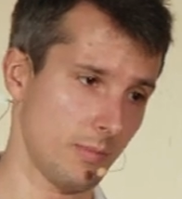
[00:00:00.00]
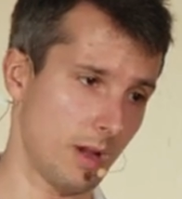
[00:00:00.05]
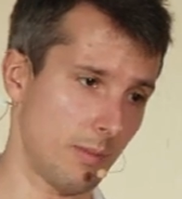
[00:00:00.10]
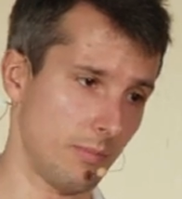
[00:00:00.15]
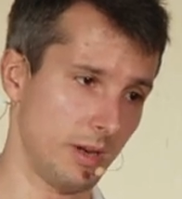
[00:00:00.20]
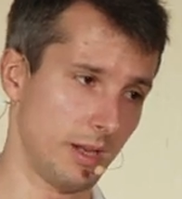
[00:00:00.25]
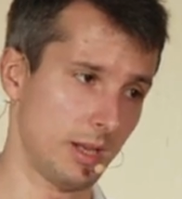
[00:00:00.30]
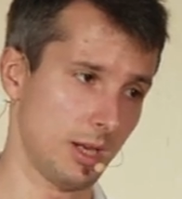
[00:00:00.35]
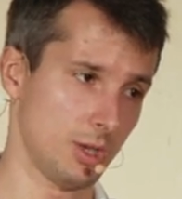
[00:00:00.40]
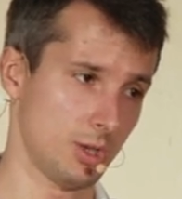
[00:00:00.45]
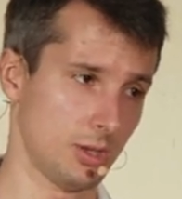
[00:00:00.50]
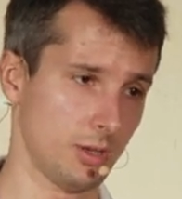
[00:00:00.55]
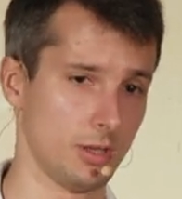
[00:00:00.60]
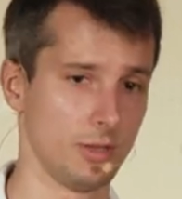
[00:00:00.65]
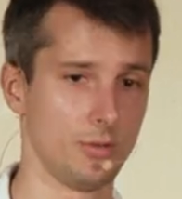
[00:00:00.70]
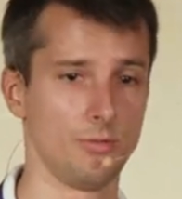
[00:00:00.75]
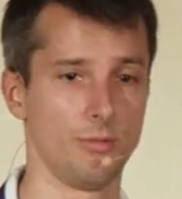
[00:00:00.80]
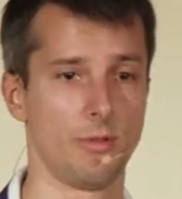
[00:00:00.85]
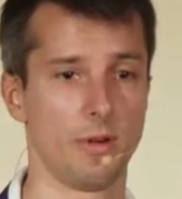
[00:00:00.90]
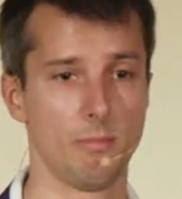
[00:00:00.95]
application
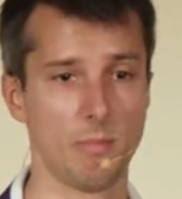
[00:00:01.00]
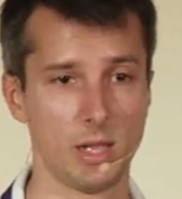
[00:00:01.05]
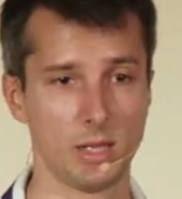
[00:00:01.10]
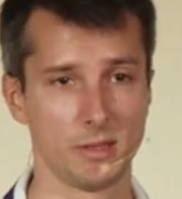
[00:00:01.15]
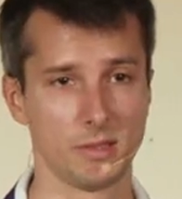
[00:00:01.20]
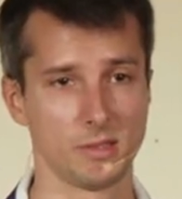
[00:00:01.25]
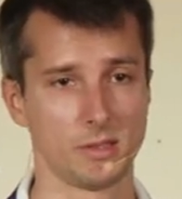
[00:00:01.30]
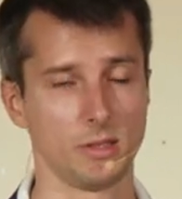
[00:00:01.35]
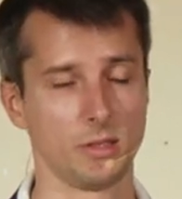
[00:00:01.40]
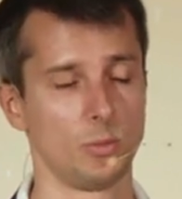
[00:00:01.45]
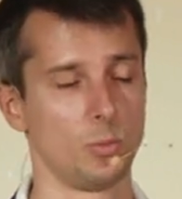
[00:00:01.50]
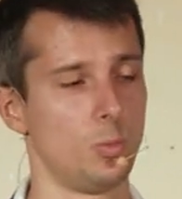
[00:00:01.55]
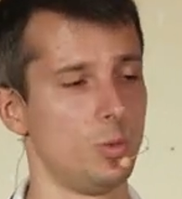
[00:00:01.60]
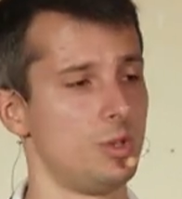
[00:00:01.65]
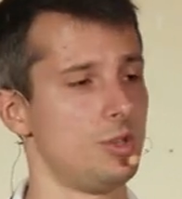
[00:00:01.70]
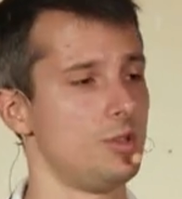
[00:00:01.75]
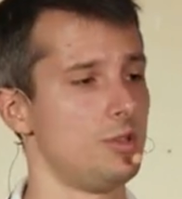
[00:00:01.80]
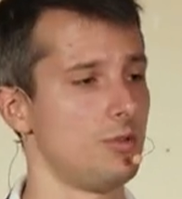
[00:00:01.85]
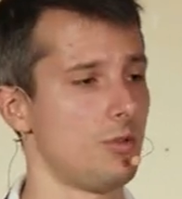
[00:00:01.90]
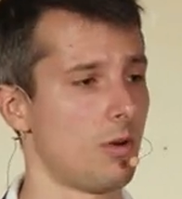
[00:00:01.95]
can do rebalancing,
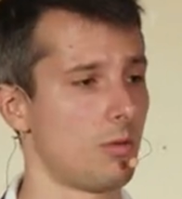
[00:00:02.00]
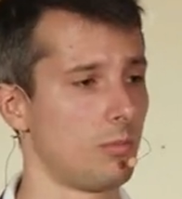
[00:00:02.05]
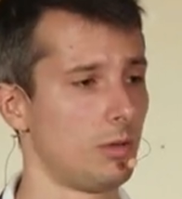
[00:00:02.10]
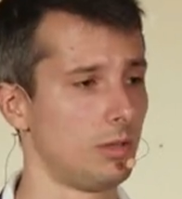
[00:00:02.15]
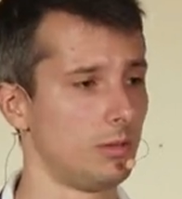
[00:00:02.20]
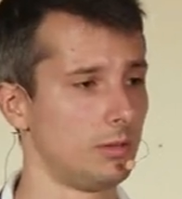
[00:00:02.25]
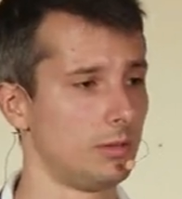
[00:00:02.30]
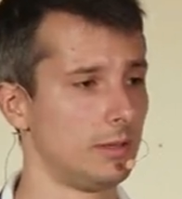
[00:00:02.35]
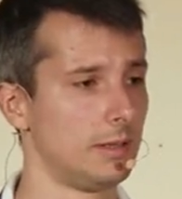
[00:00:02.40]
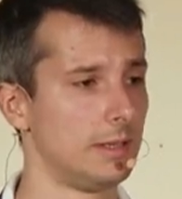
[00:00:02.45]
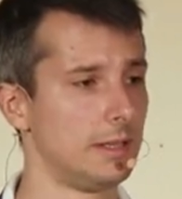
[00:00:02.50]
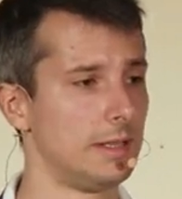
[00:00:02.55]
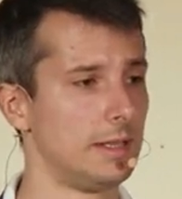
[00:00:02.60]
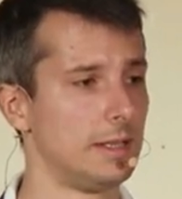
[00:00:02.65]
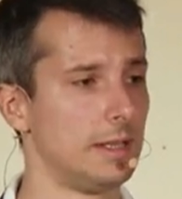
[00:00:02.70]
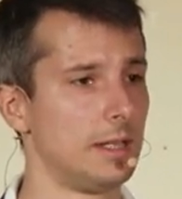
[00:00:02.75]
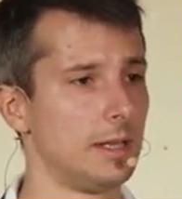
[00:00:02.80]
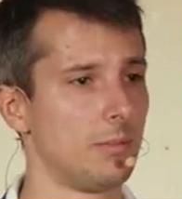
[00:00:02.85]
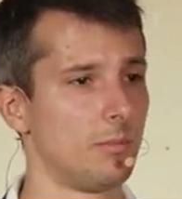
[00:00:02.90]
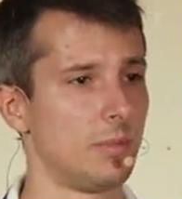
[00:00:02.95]
which is normal.
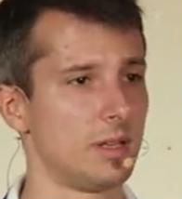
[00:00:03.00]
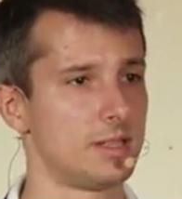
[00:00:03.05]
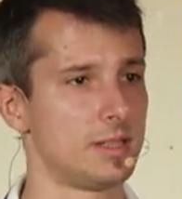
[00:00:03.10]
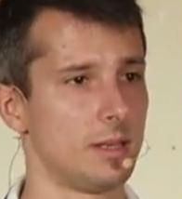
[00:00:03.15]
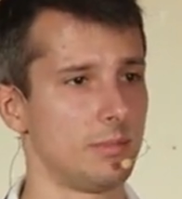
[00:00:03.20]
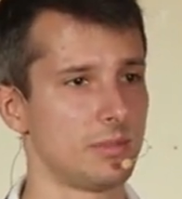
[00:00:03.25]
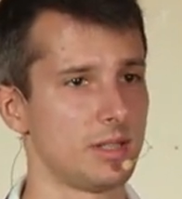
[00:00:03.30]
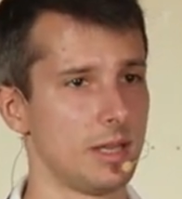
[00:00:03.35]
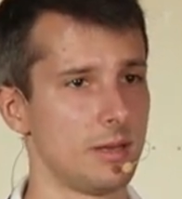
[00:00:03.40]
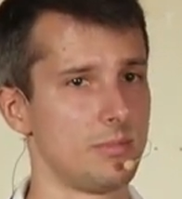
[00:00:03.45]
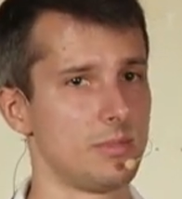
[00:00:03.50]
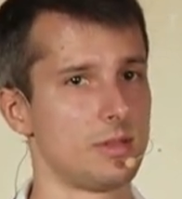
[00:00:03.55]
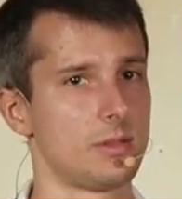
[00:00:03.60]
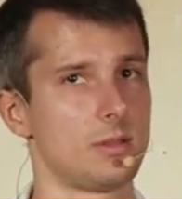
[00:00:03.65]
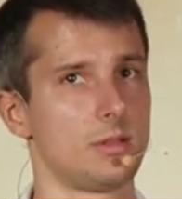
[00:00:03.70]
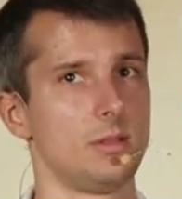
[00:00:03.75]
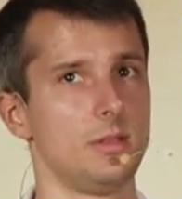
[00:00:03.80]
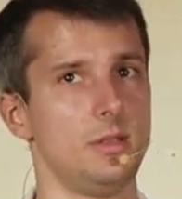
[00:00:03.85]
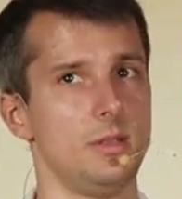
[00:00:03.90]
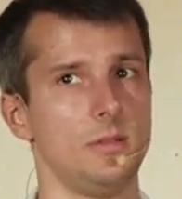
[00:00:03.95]
But
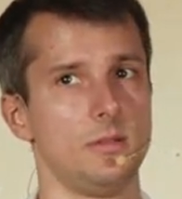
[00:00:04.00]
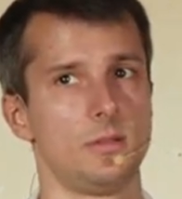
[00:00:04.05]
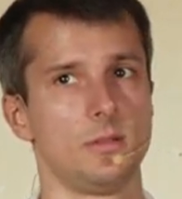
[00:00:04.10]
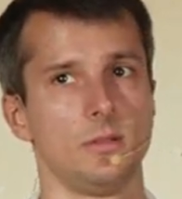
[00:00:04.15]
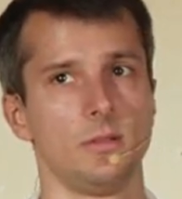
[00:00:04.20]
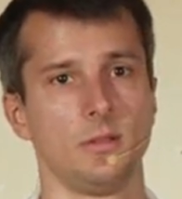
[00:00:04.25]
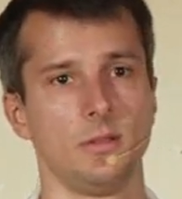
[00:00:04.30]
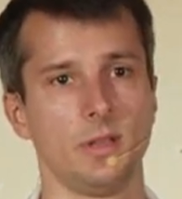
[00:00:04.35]
sometimes due to